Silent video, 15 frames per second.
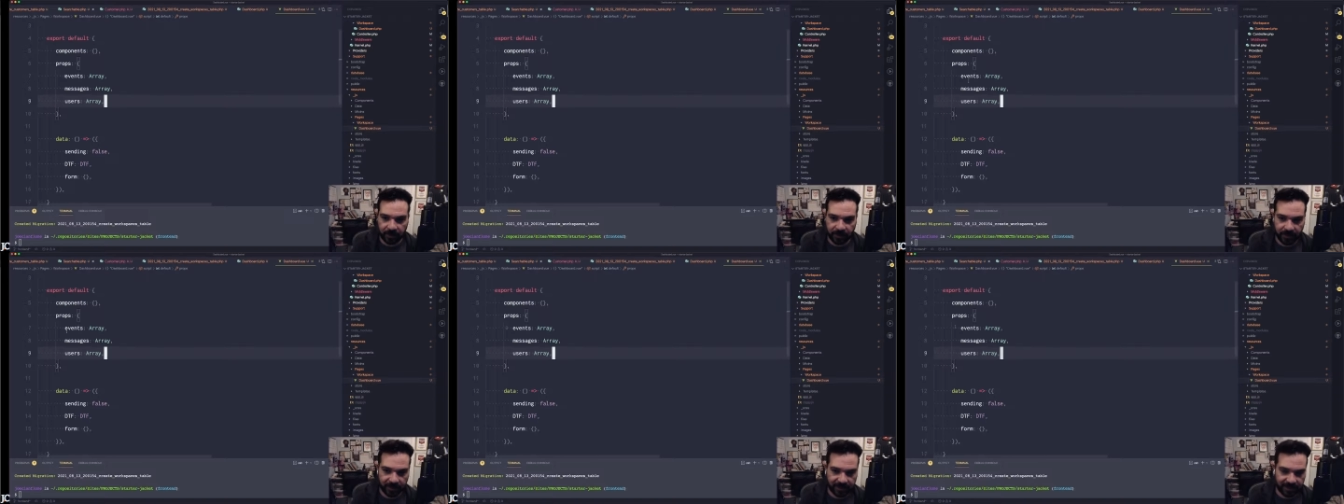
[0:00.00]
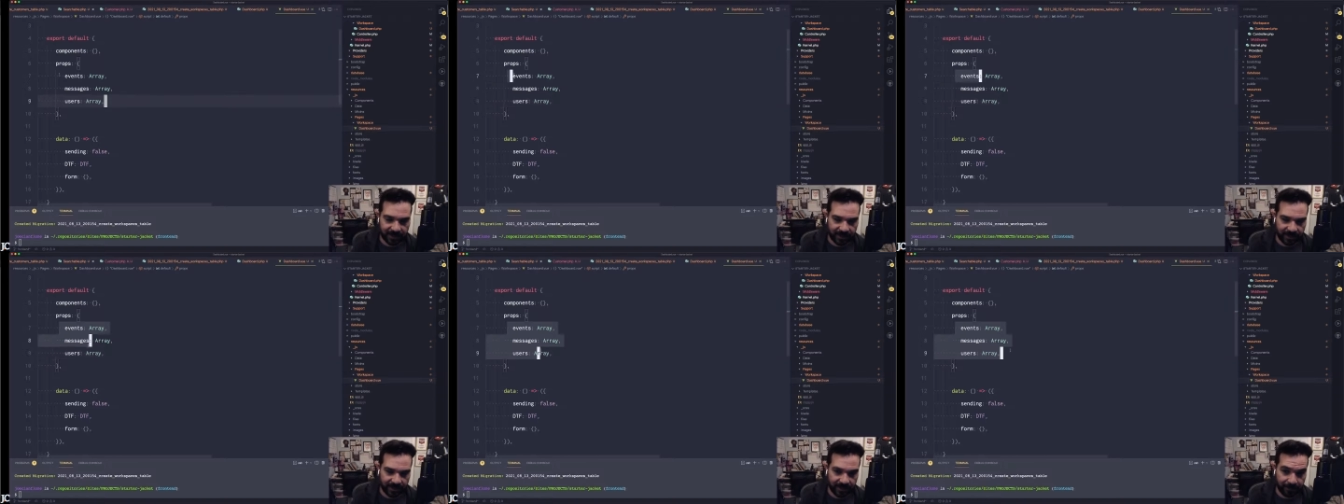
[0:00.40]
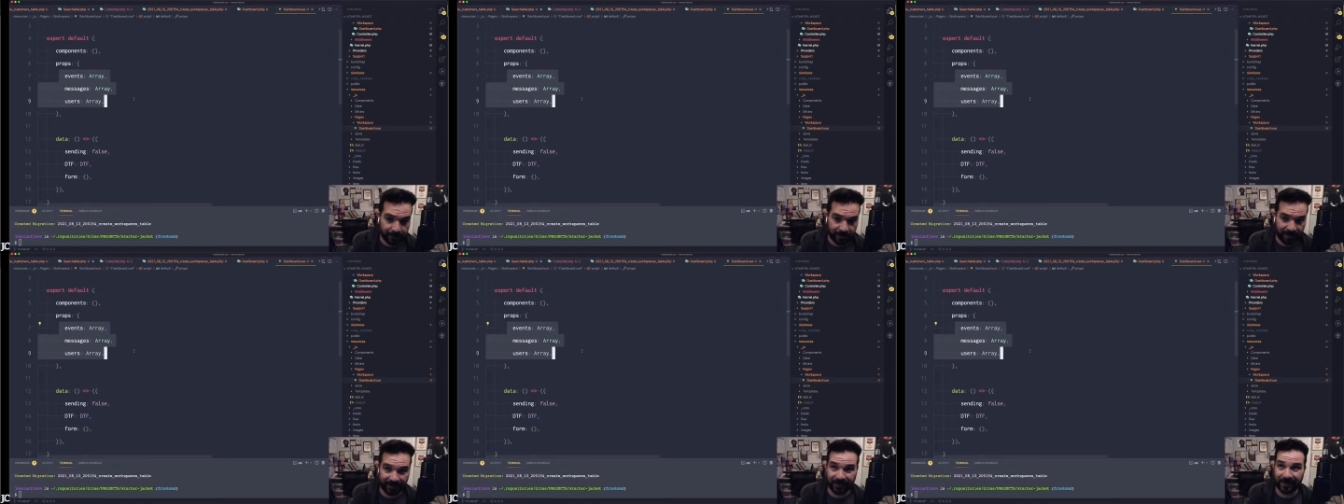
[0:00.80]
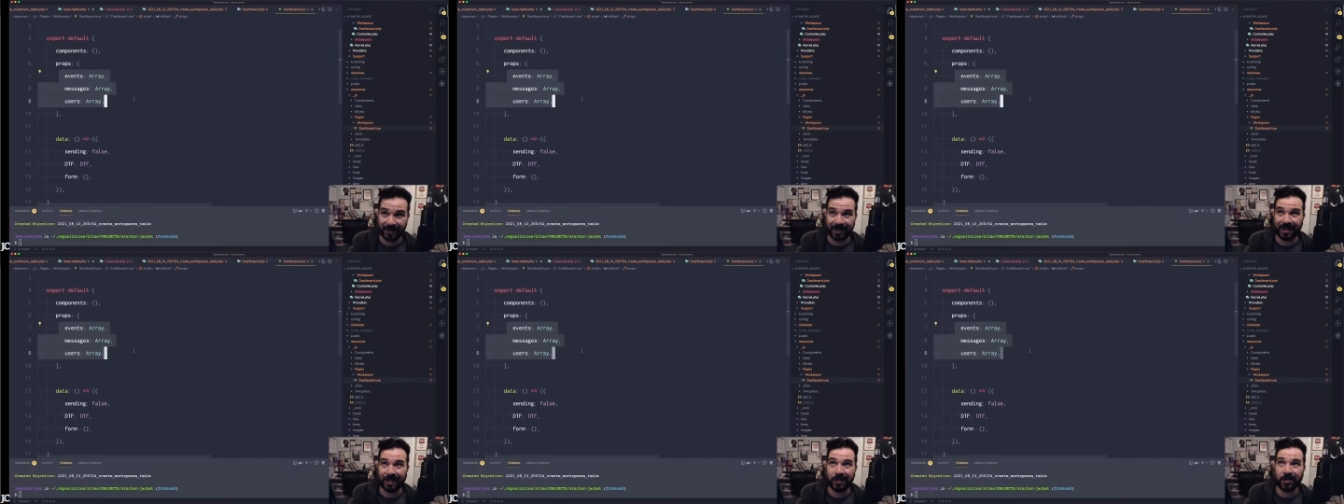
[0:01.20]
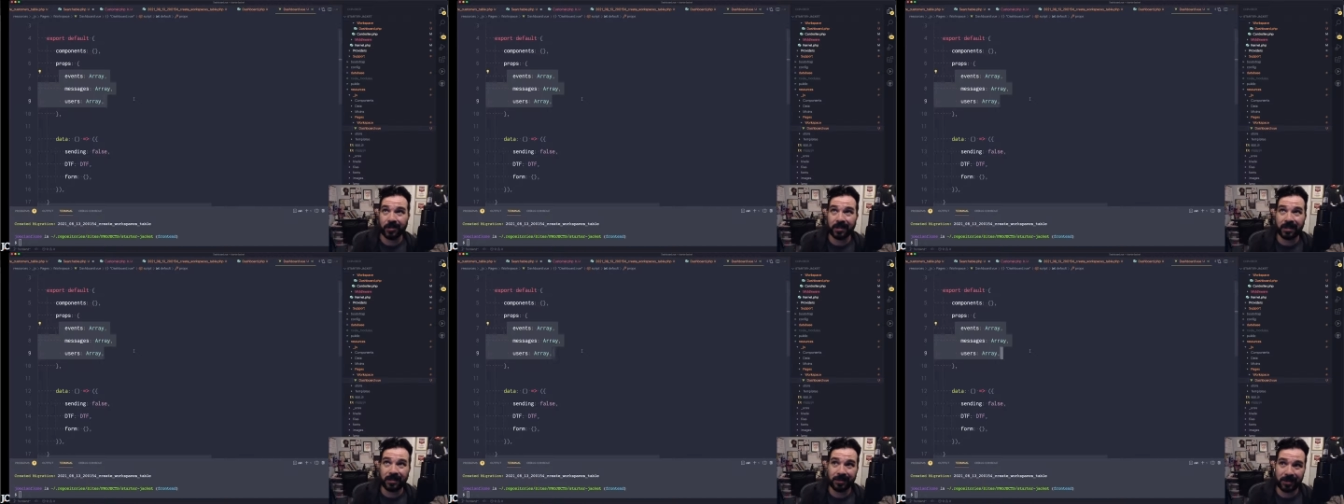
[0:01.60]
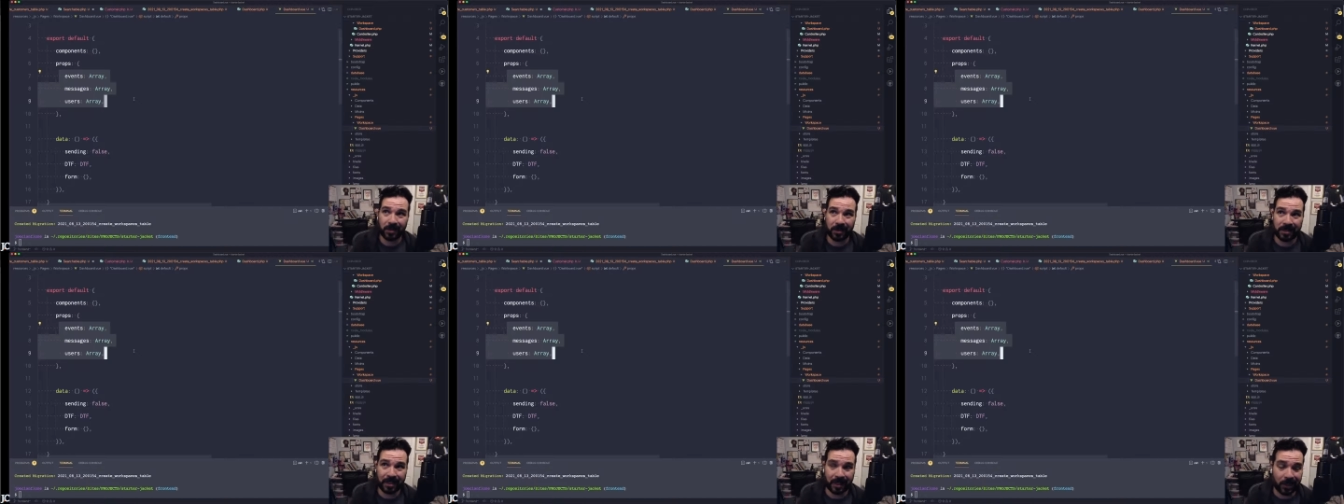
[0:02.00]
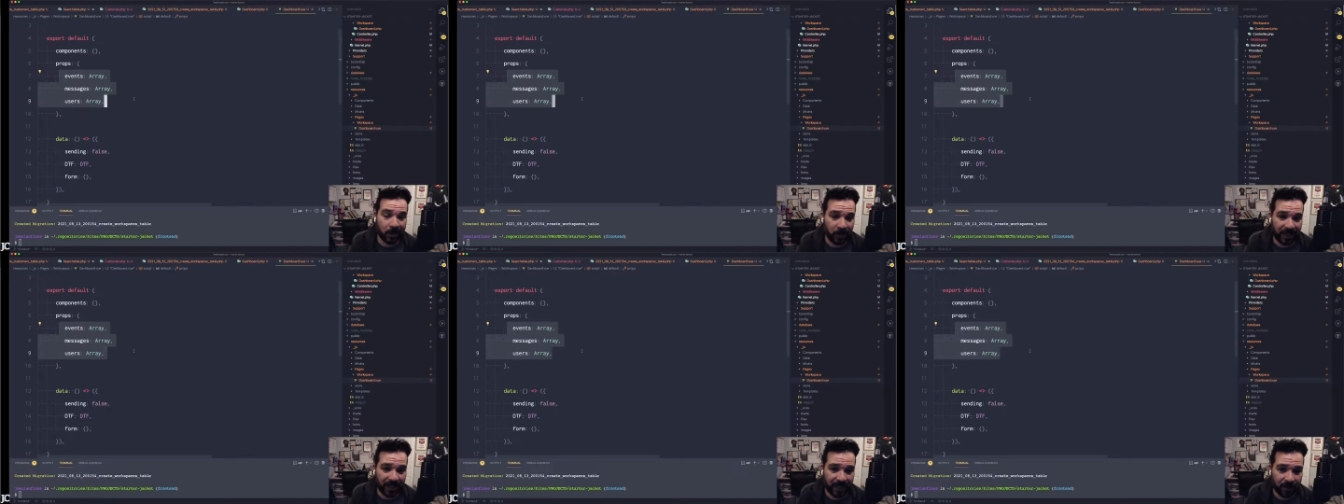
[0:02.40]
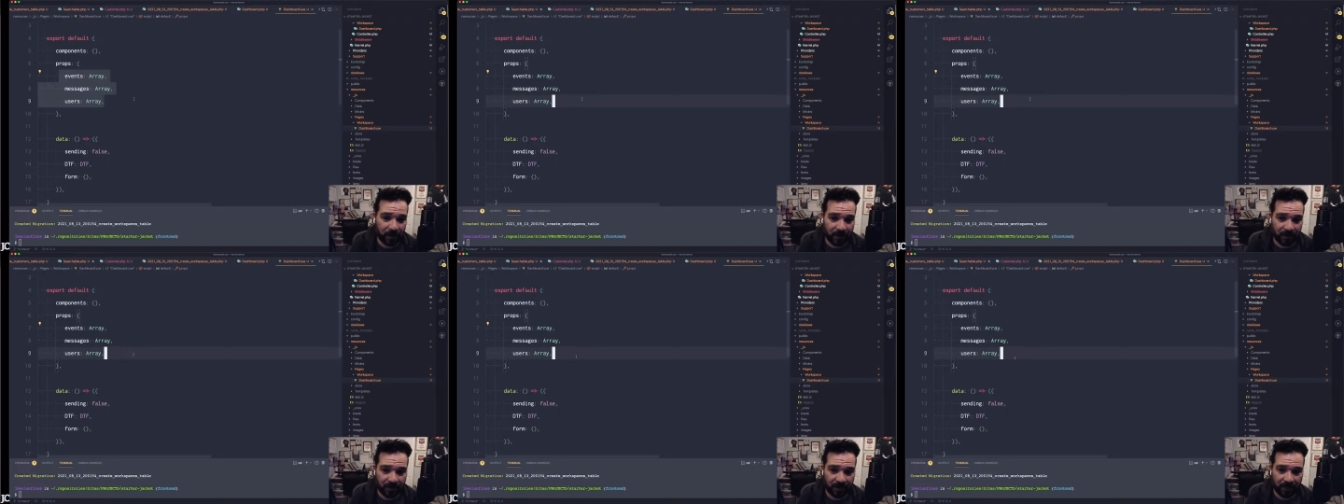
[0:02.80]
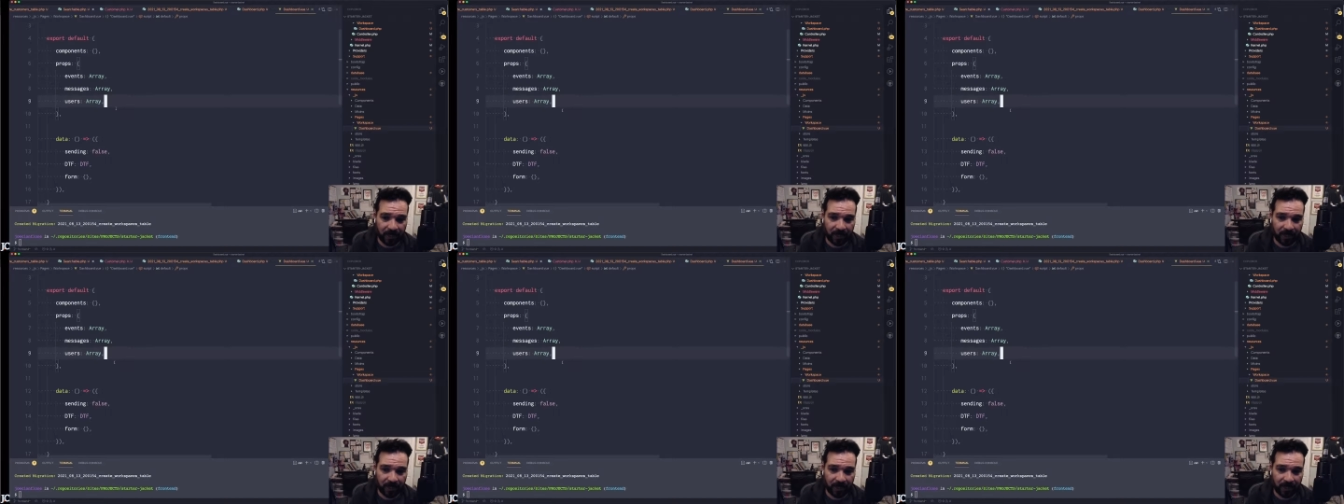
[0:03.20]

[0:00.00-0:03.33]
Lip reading: This data I'm obviously not using, so it's not going anywhere.